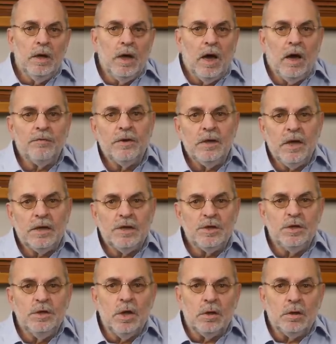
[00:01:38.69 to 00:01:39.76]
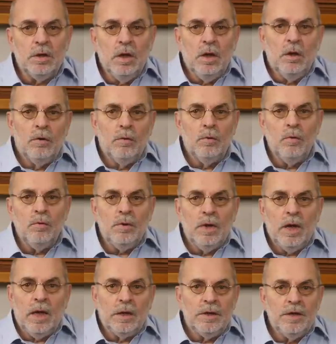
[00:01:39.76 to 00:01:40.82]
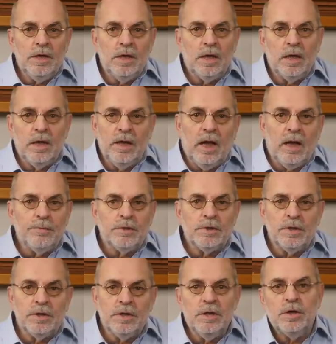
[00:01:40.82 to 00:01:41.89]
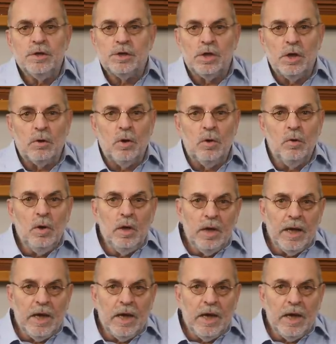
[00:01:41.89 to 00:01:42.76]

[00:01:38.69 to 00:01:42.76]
After that is done, Roon and DLNA apps see the Solo